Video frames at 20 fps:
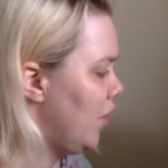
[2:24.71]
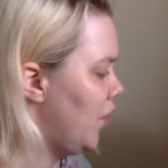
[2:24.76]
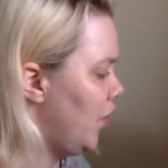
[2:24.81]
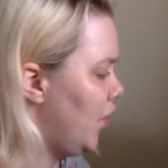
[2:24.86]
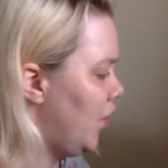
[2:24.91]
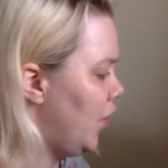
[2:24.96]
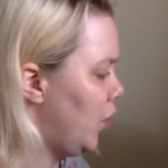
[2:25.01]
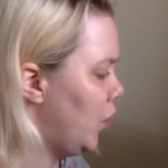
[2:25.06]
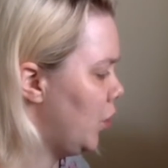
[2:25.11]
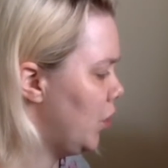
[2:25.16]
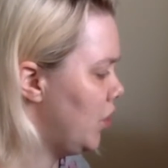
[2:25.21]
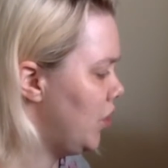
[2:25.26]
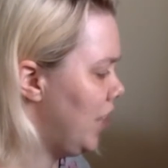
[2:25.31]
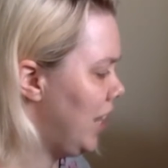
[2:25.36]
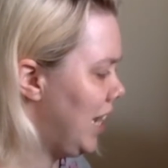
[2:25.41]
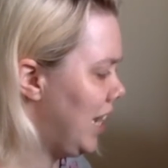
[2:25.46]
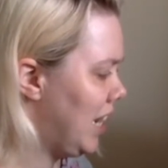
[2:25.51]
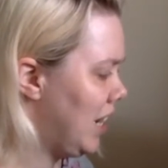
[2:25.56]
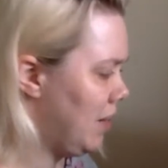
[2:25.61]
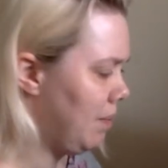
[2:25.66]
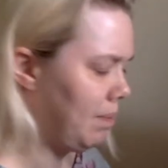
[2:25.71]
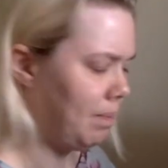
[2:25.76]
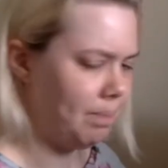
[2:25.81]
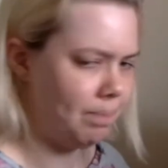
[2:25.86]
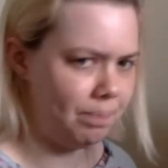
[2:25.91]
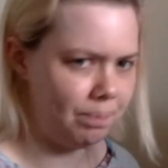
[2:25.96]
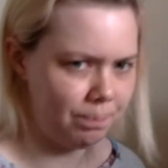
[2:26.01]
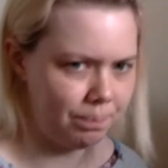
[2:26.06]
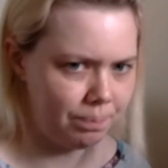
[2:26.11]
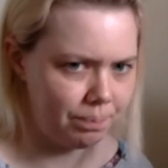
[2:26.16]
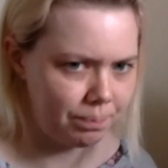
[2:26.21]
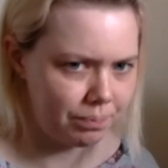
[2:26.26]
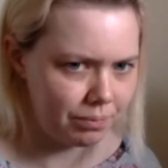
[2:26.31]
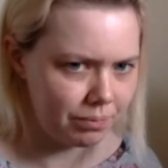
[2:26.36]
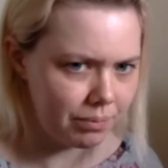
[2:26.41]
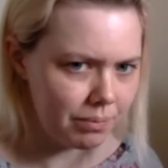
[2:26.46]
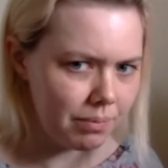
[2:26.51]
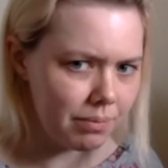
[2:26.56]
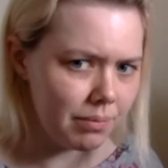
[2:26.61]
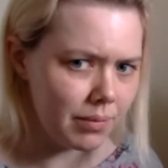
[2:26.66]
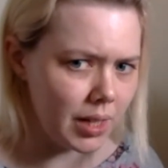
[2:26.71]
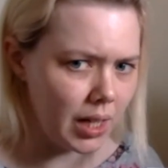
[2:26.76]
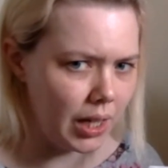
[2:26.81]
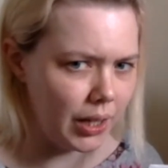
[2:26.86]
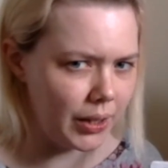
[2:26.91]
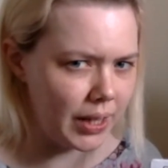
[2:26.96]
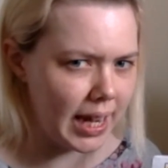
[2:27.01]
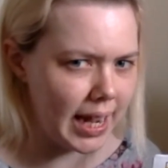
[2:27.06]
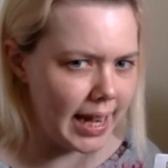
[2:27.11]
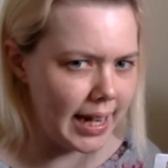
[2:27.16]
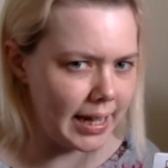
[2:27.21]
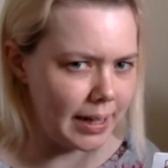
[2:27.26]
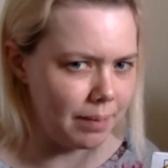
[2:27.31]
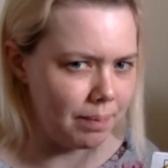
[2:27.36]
14. Okay,